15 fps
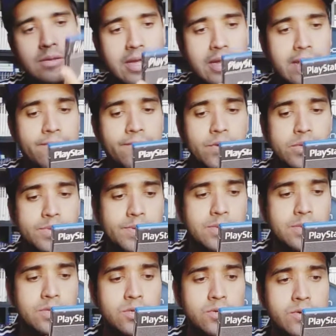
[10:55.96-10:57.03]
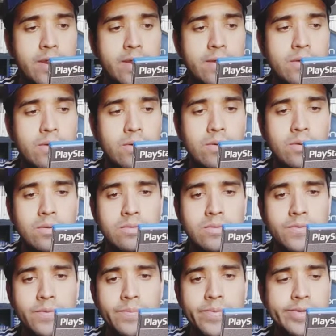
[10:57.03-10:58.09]
like a first-person shooter or
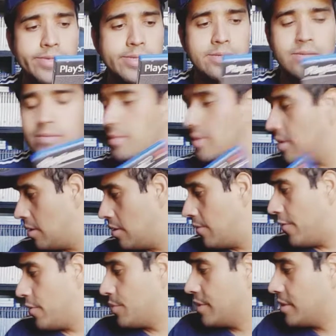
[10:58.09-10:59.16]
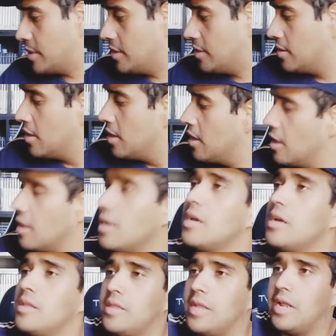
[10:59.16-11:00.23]
third-person, first-person
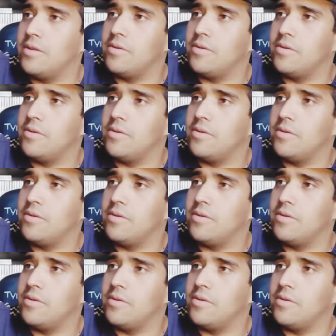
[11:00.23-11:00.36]
that I don't